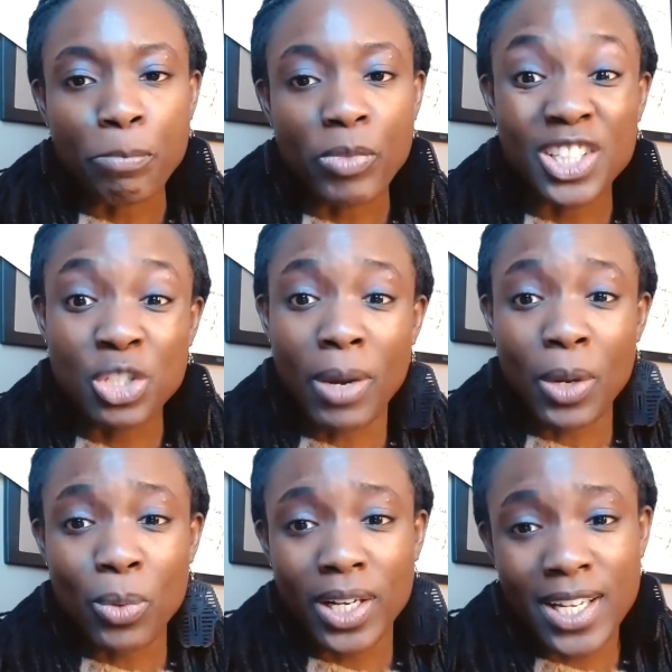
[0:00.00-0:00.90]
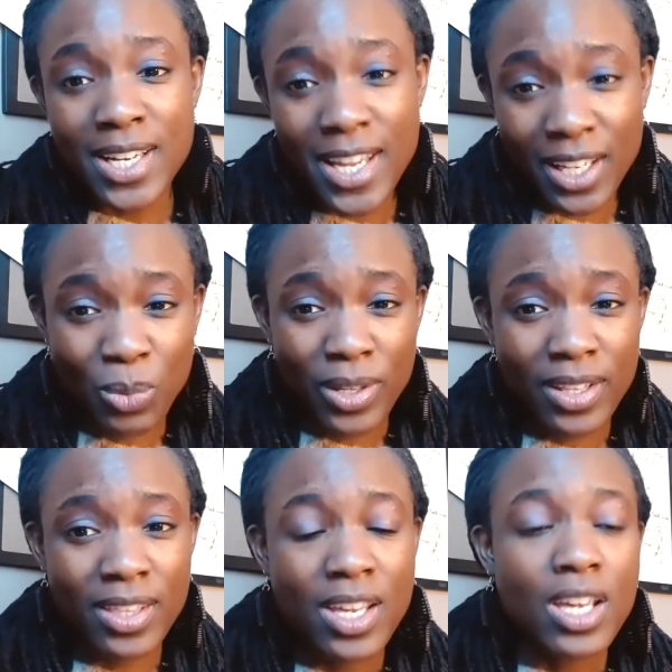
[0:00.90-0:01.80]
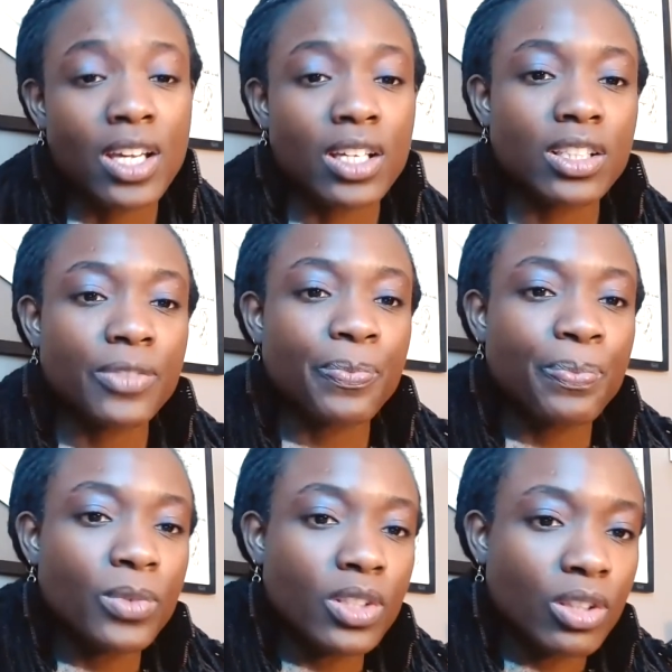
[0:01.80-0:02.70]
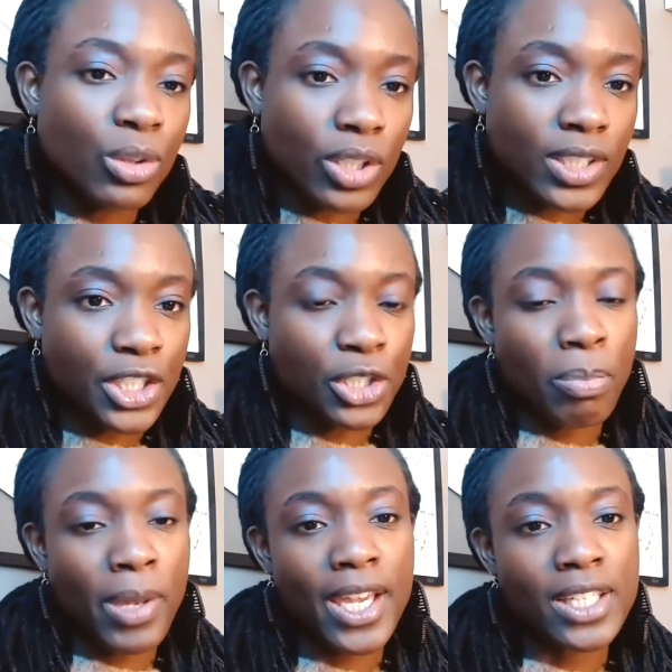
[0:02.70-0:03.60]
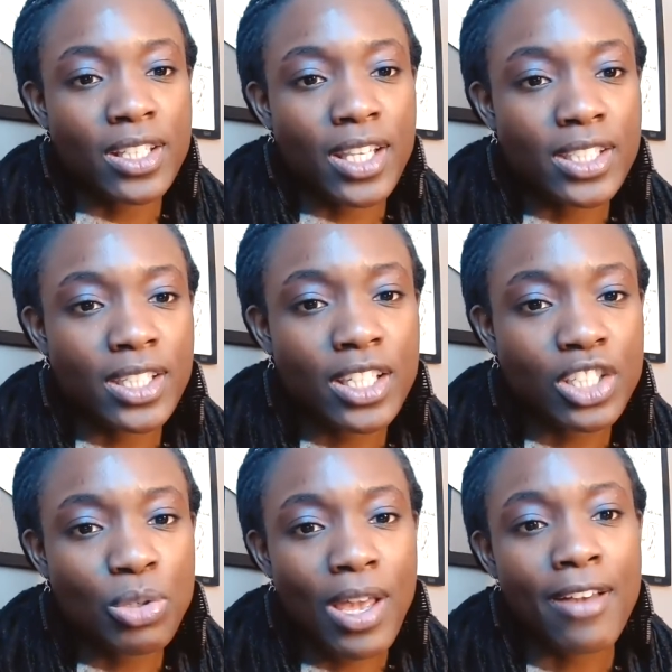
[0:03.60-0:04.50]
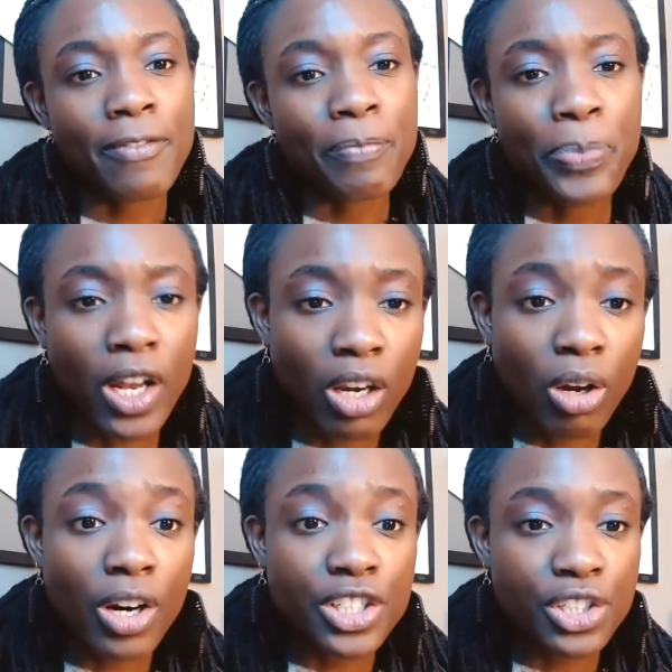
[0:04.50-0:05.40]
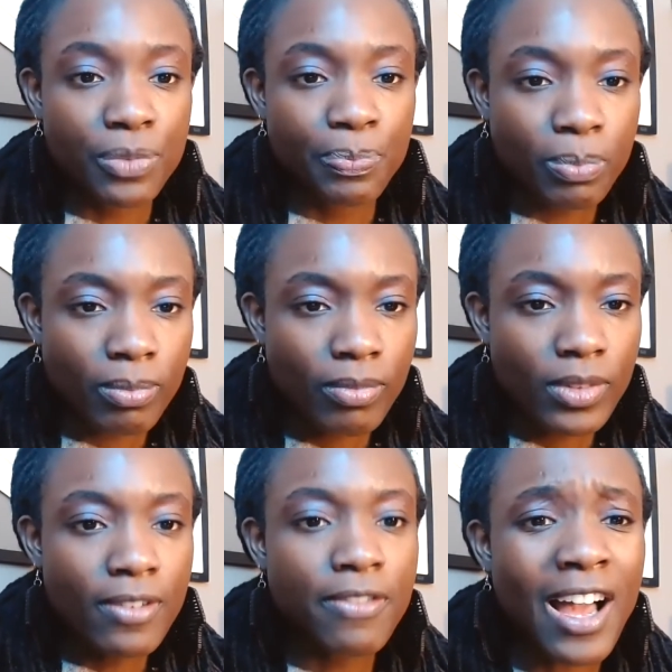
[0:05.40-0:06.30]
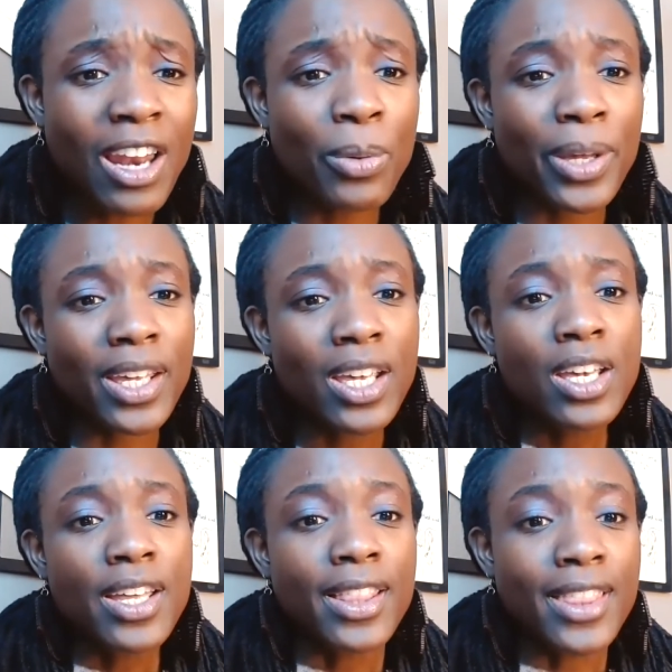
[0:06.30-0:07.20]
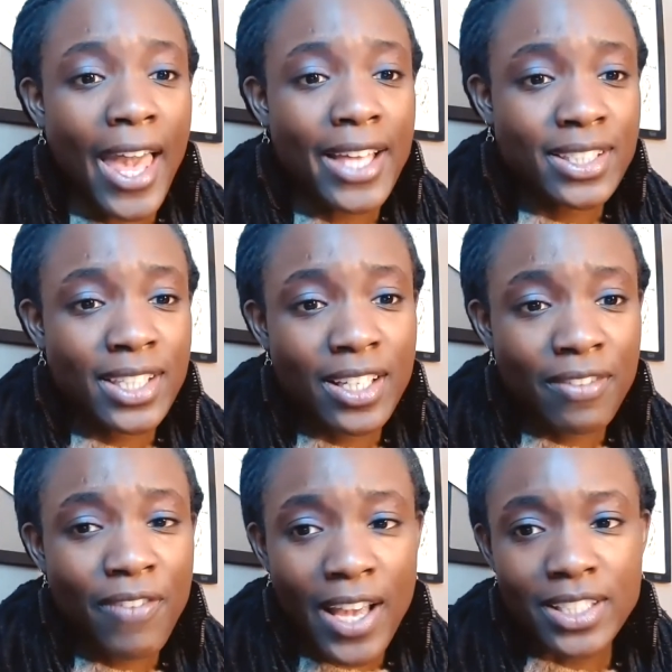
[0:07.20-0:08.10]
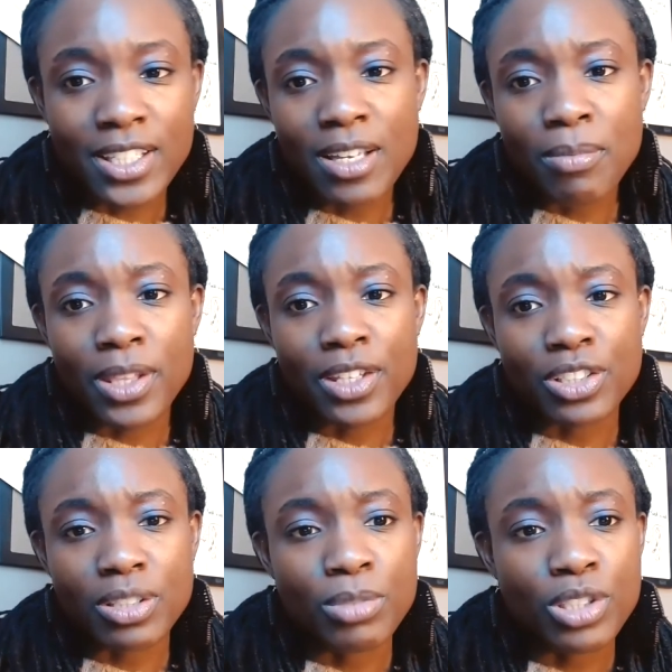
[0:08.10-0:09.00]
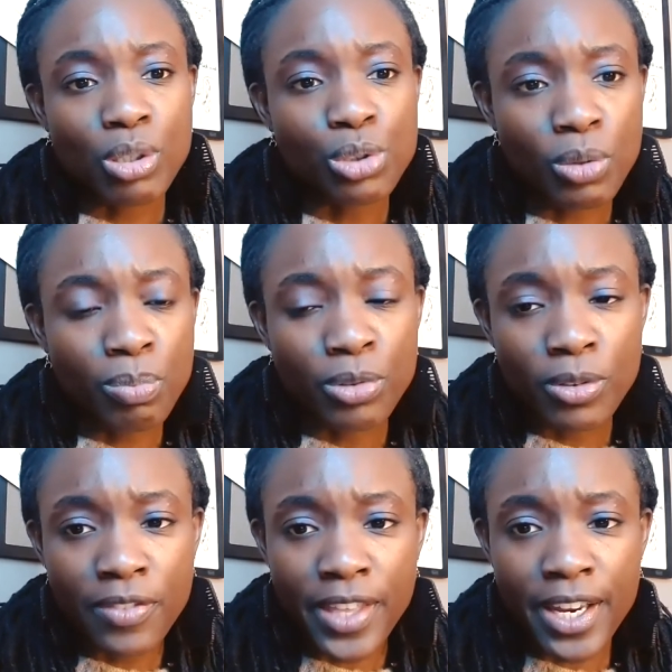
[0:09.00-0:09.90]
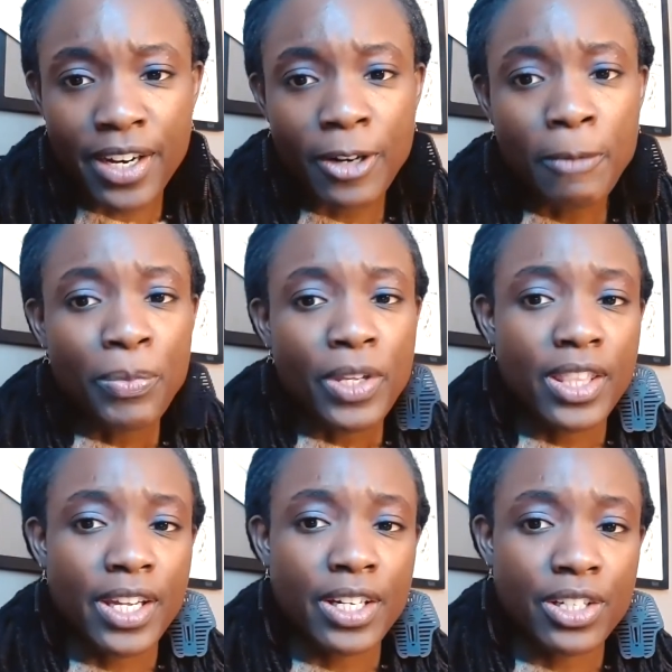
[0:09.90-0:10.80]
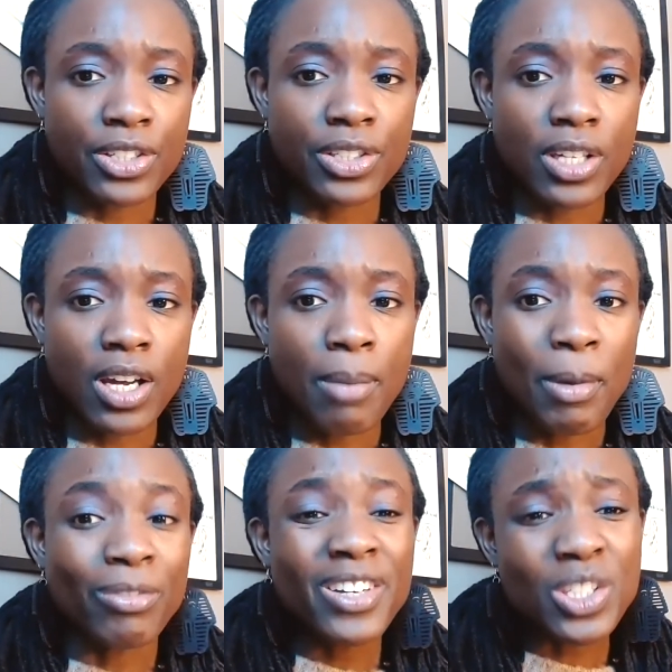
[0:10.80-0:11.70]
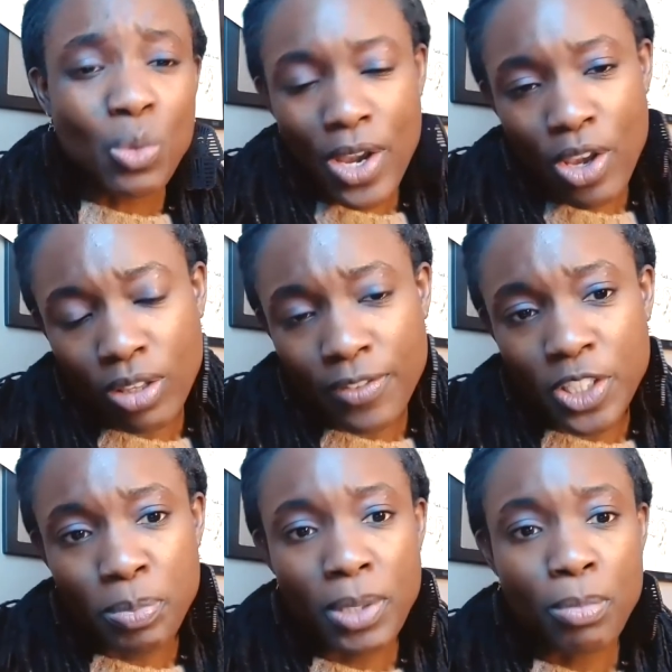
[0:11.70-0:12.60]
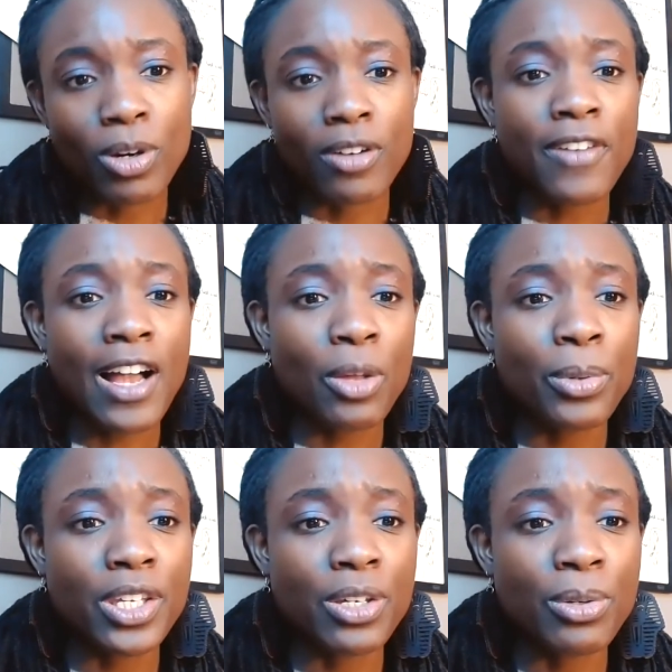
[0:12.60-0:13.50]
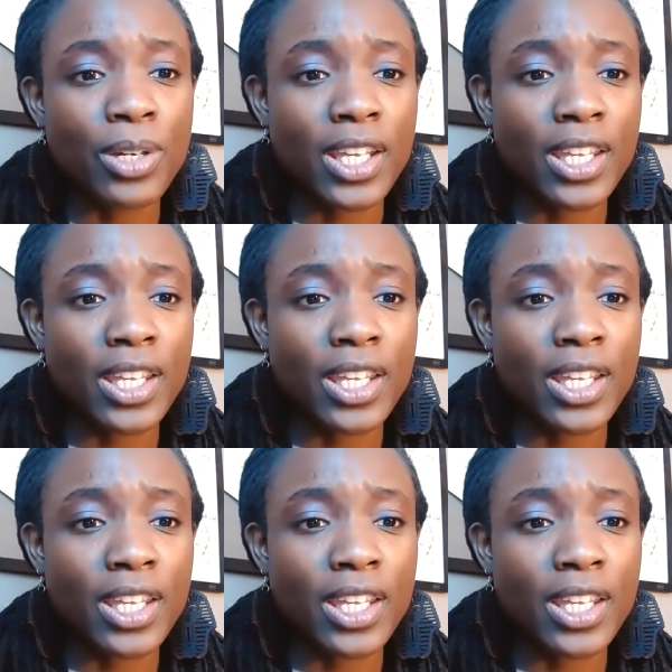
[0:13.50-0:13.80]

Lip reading: that you might want to connect with looks at your page and they see that you have a large following, that signifies to them that there's some social proof there. There's a reason why all of these people are following you, and it